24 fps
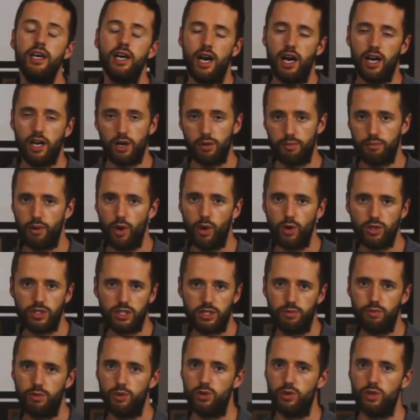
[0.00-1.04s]
a
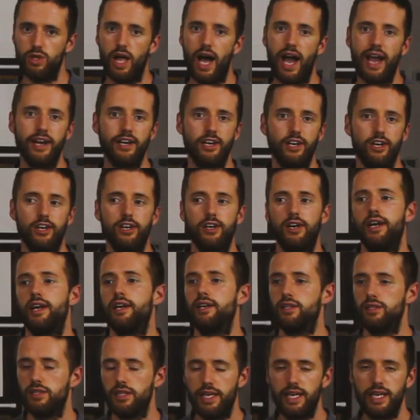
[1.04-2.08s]
compostable liner,
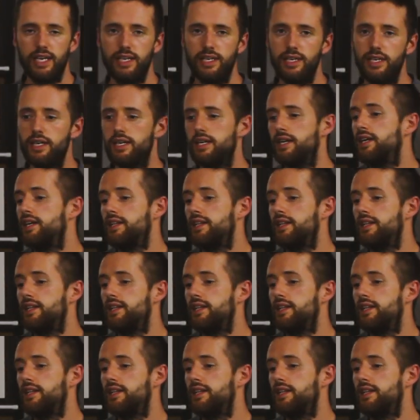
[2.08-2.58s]
and a lid.